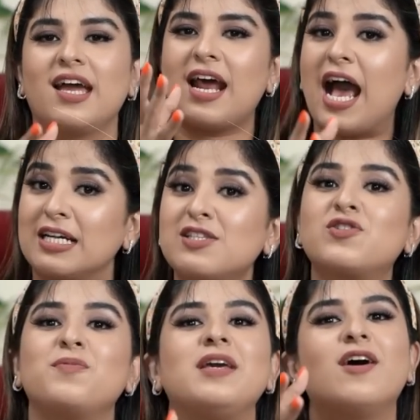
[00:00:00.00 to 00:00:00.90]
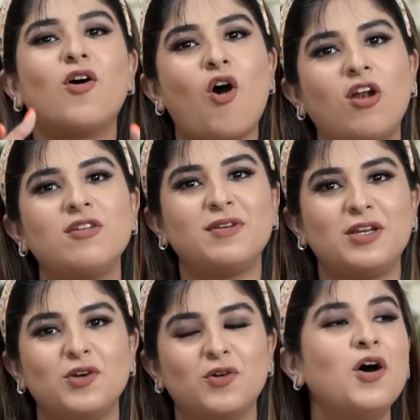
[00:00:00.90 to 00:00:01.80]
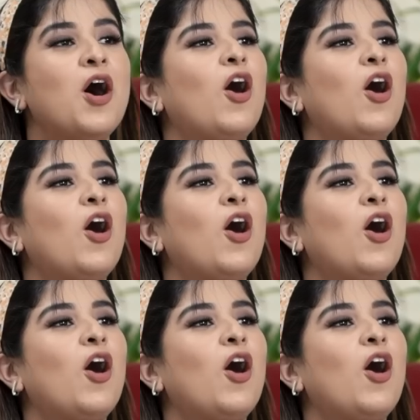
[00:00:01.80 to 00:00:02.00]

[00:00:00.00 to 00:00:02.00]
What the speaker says: there has to be a haul video